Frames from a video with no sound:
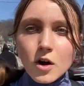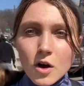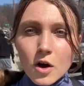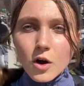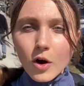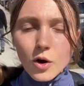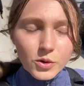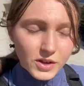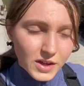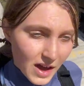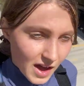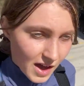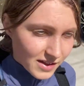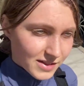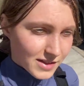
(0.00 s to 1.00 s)
Oh
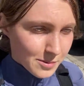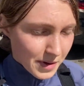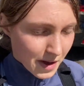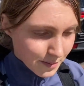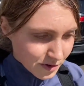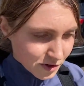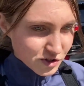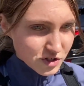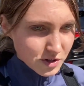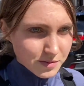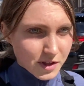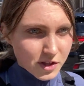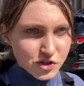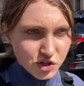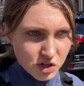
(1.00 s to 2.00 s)
yeah, and the membership,
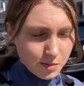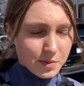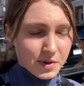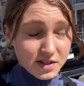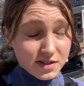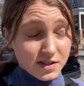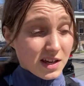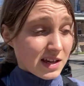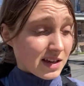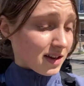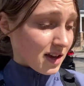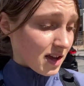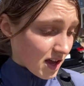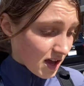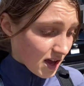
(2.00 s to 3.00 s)
the cheapest,
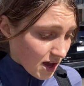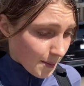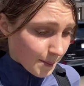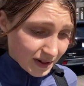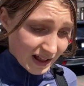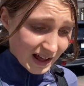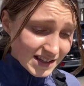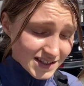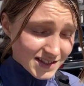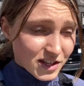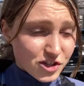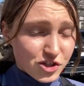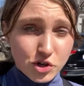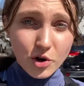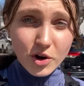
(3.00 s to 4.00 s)
plus the
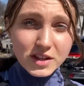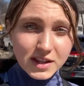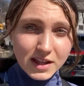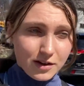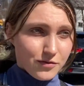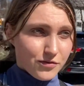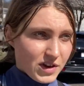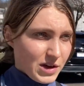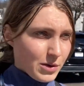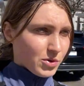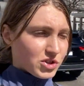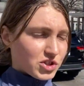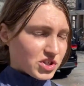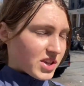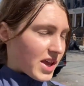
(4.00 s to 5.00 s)
joining fee,
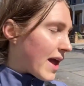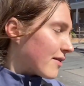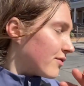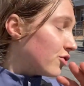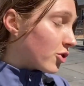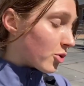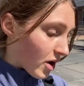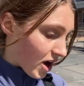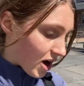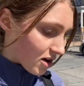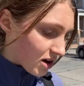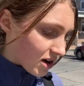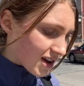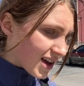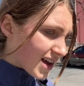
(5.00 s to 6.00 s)
which is everywhere.
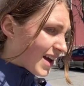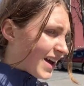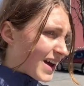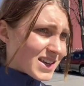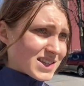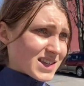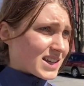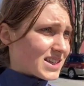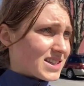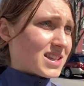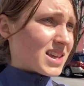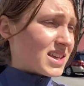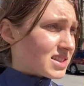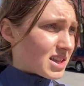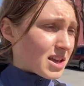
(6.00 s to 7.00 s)
It's like
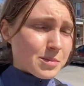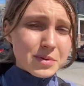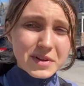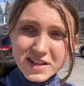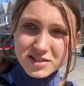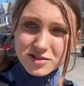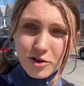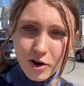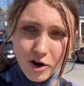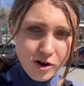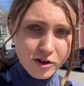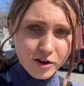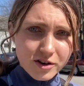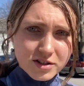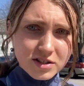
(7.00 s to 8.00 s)
$60+
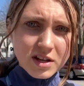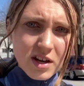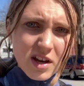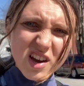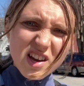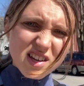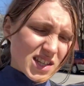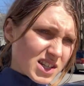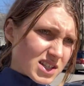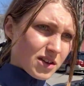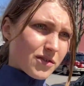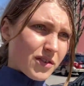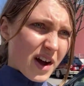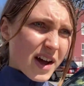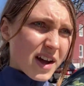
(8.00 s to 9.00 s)
dollars.
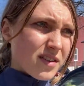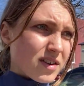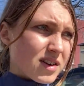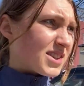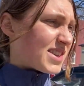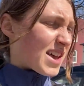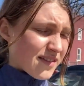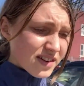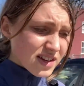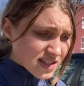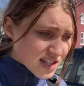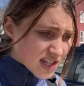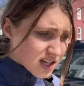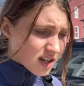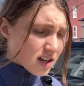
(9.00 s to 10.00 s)
65?
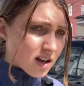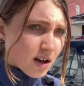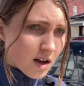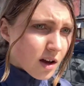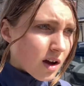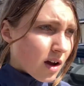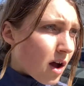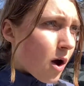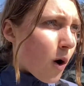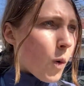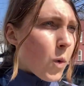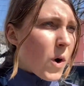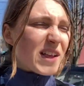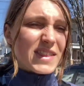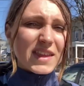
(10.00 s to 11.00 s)
70?
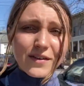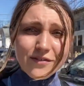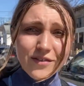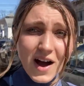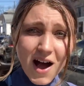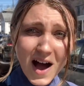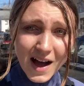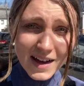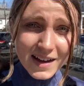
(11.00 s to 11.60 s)
What the fuck?